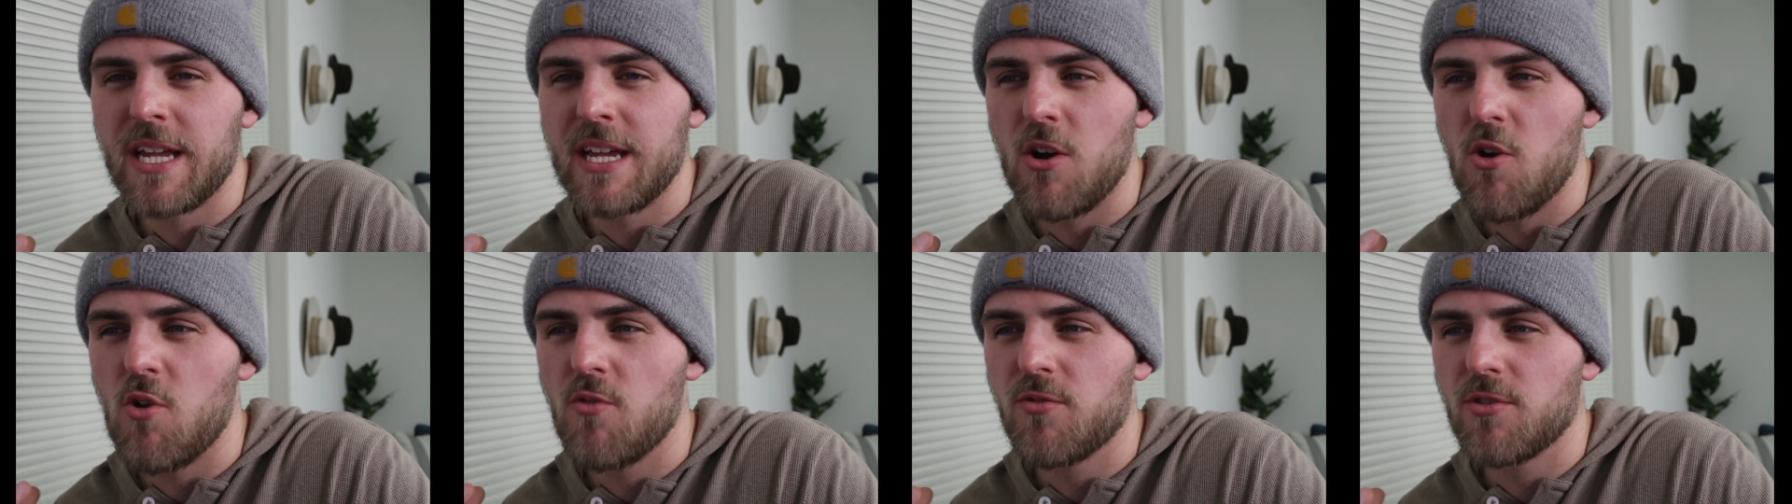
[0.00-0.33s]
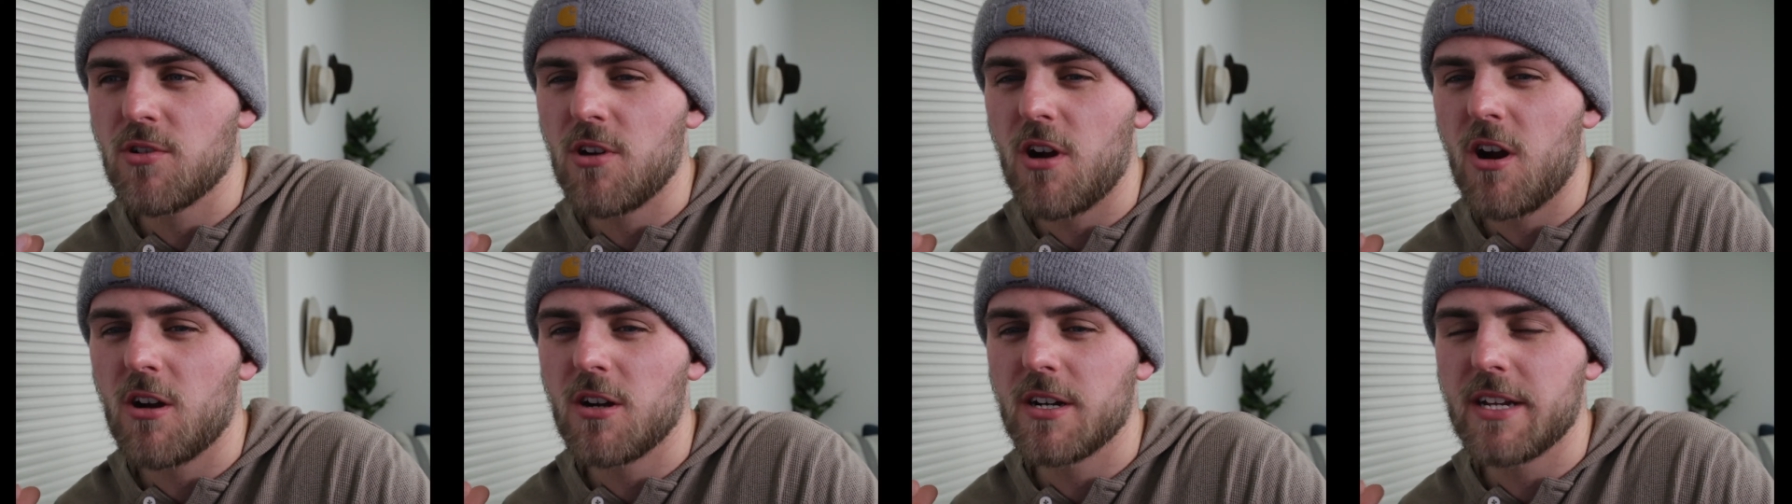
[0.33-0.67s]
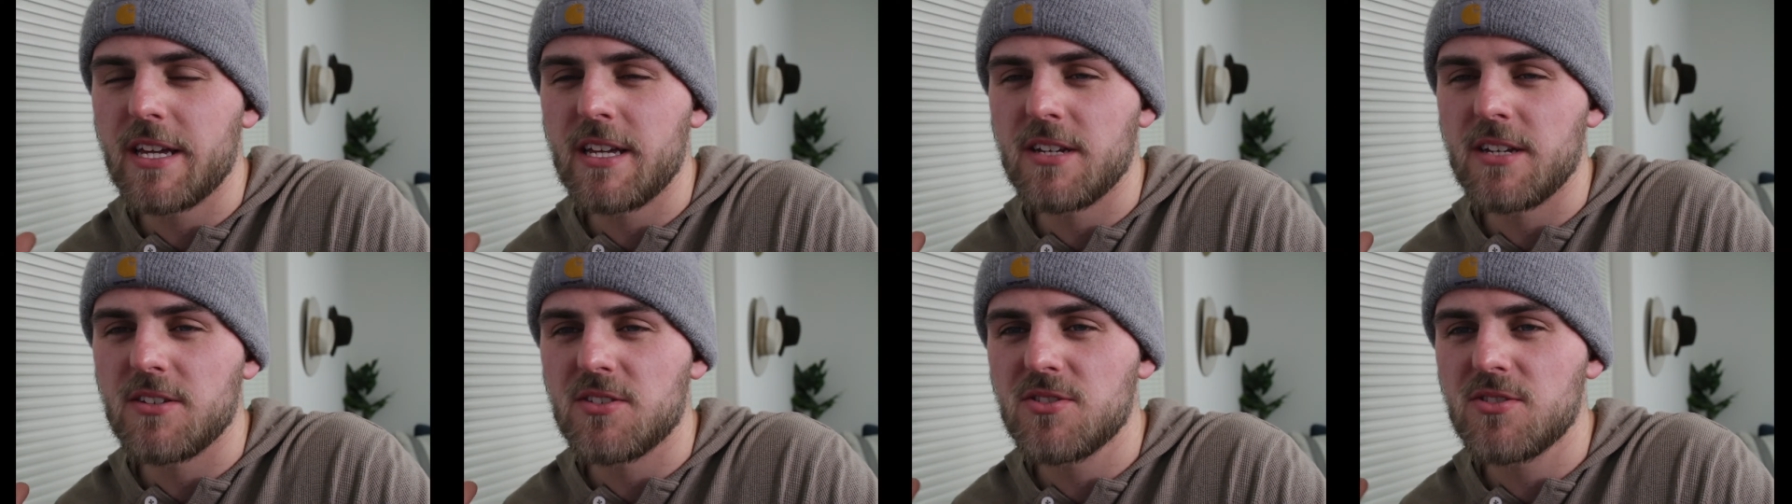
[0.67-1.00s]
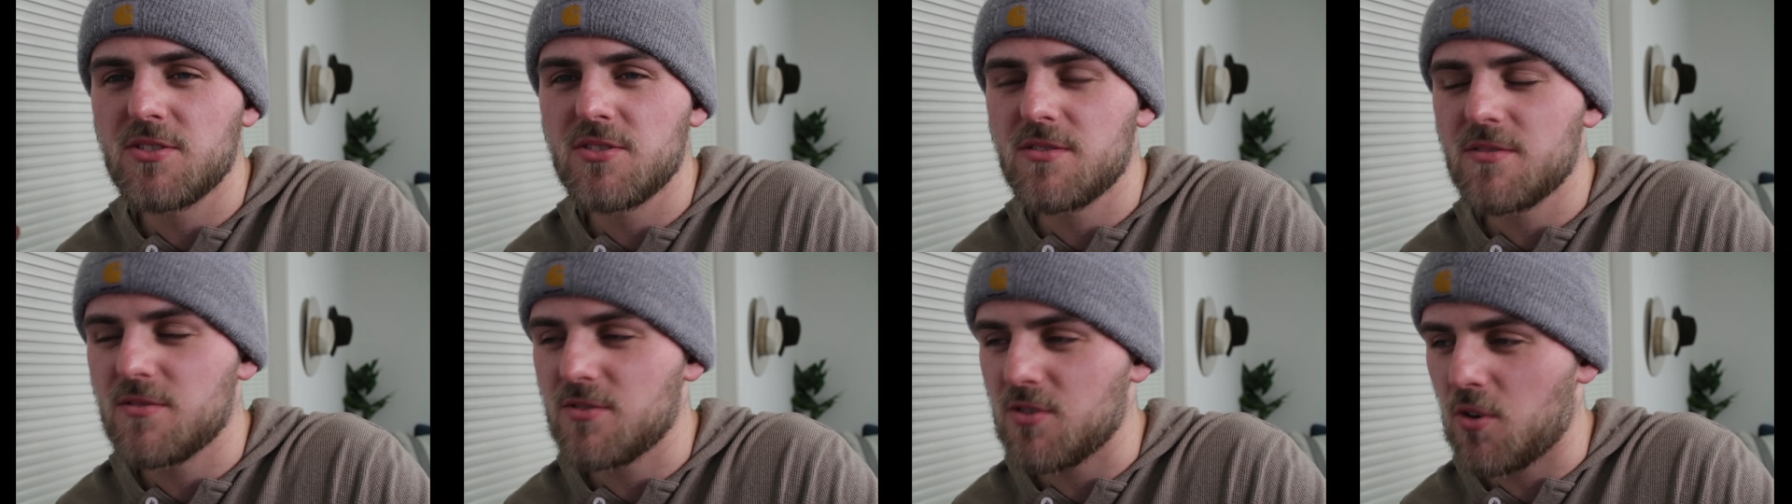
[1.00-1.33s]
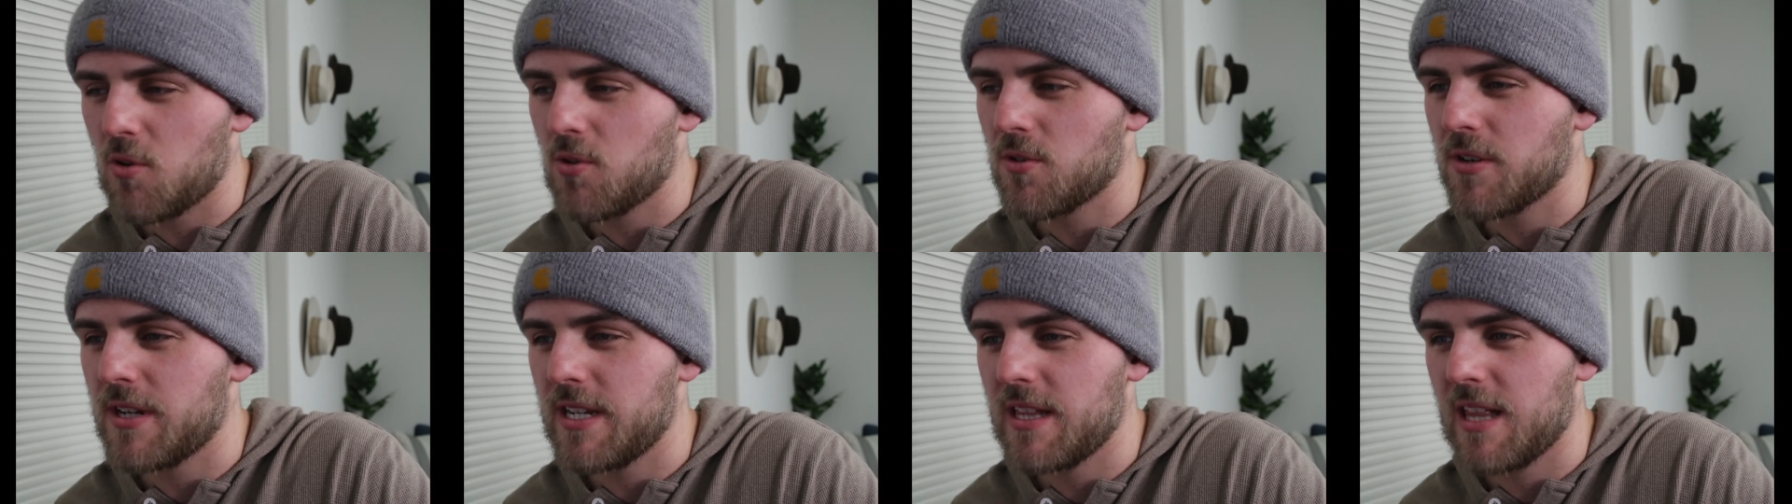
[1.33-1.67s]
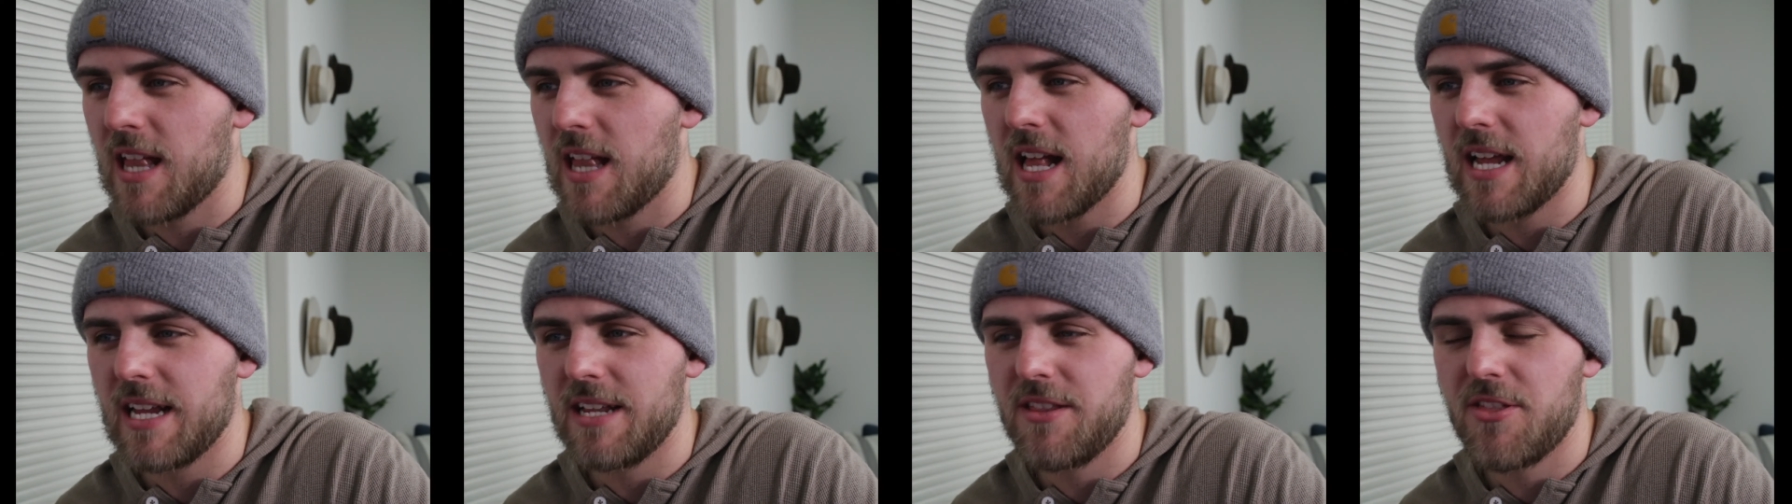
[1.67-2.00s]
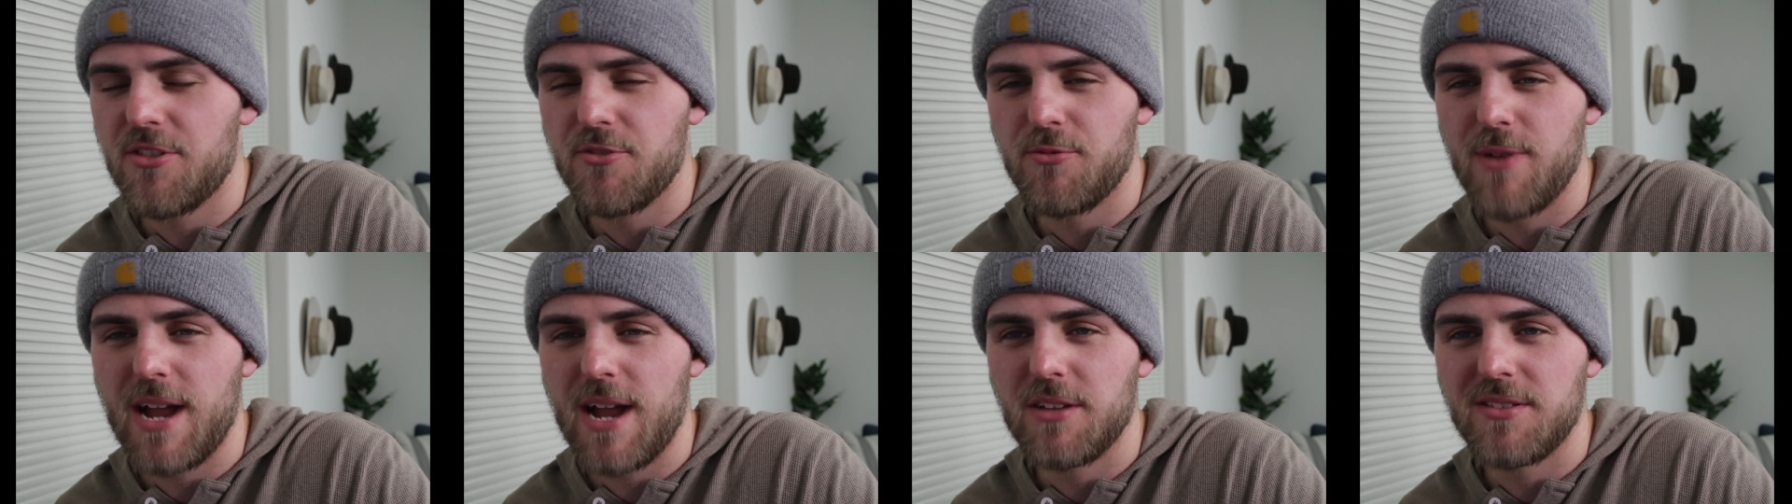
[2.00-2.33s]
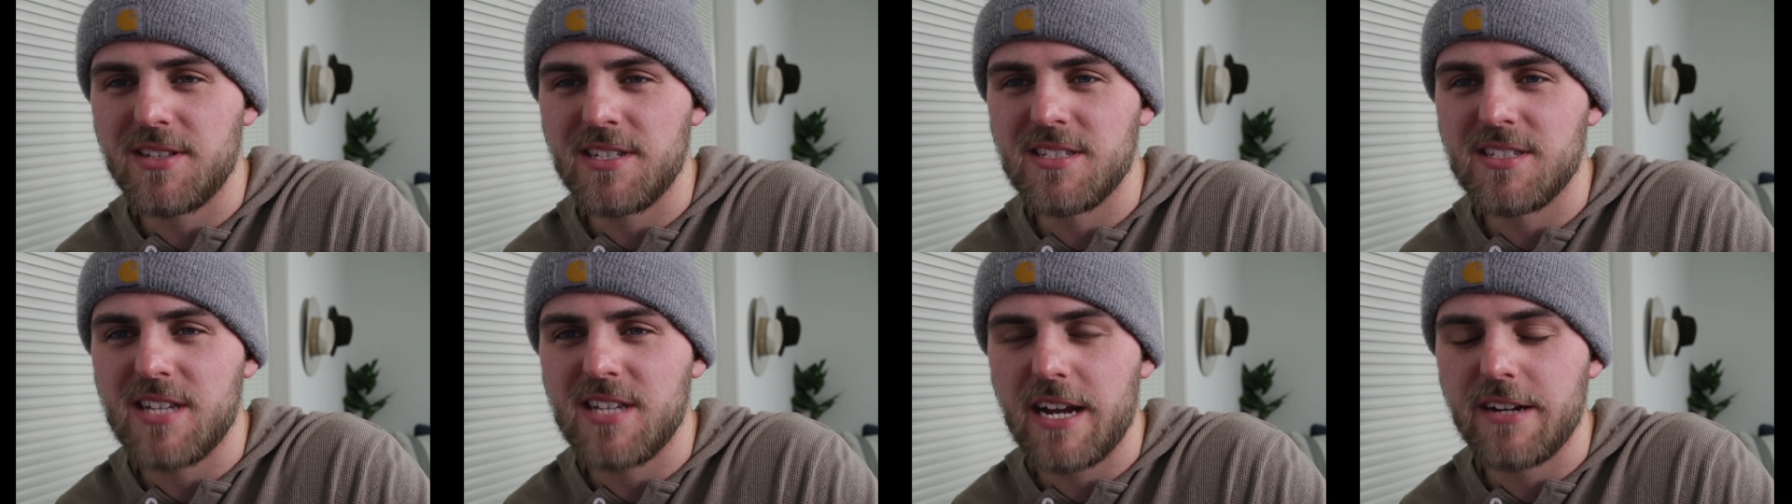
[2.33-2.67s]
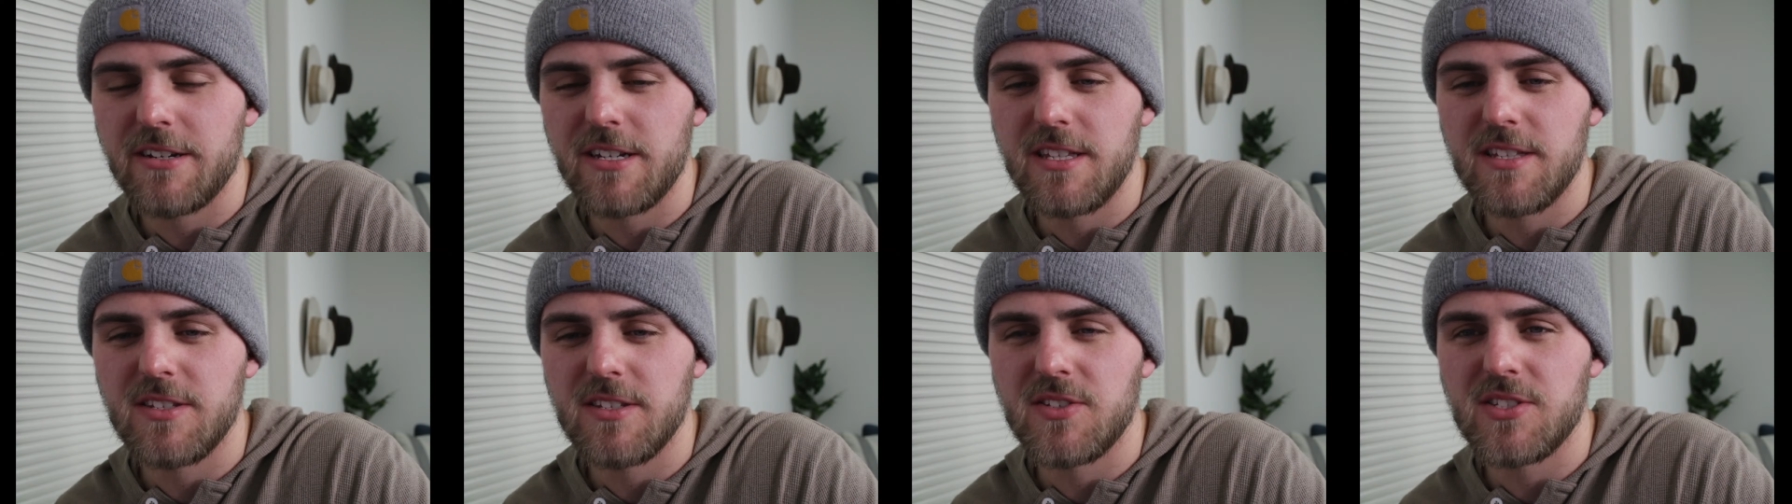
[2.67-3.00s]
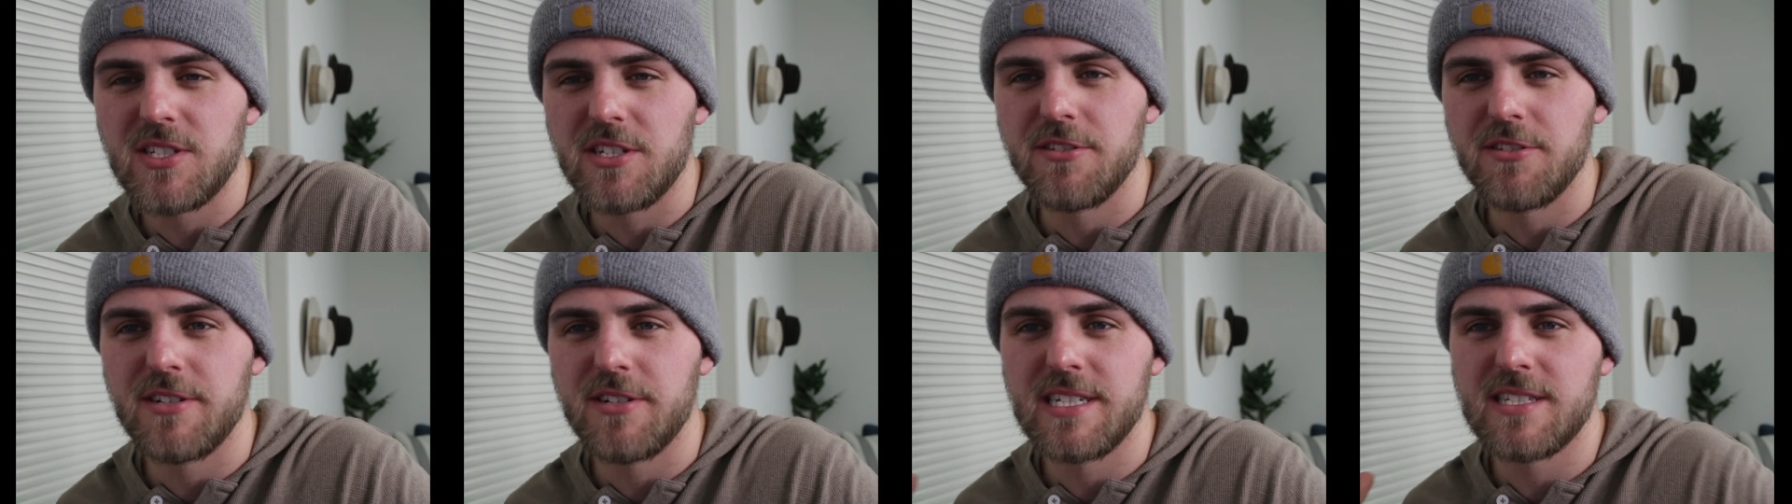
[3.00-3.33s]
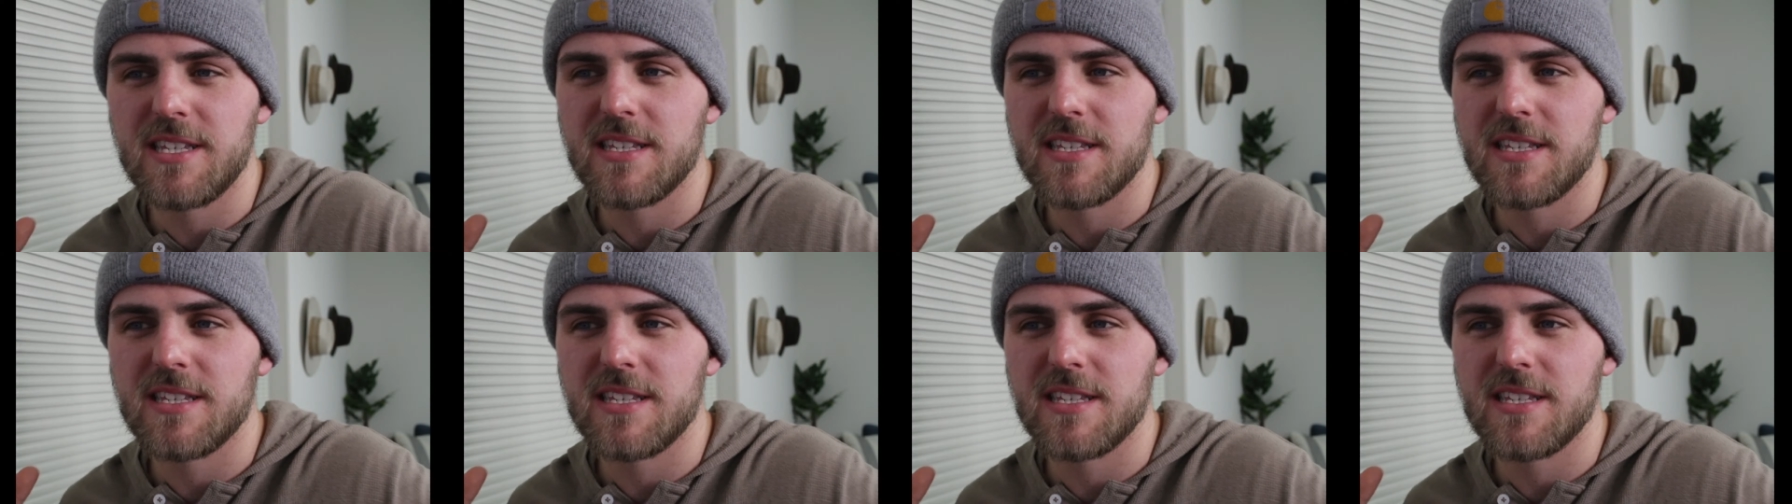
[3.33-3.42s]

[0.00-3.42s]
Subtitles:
overarching storyline throughout the entirety of the series.